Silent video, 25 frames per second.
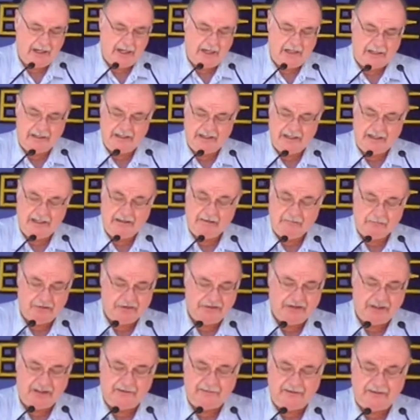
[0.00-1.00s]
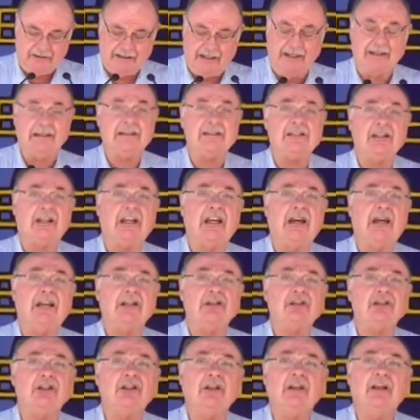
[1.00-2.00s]
and in receiving that
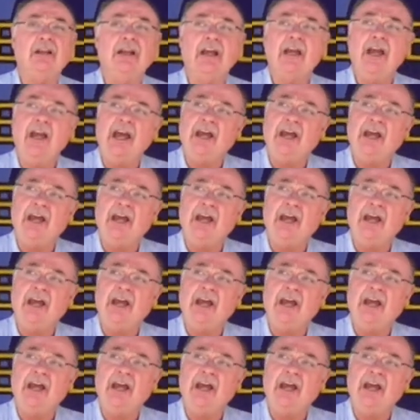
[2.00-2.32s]
education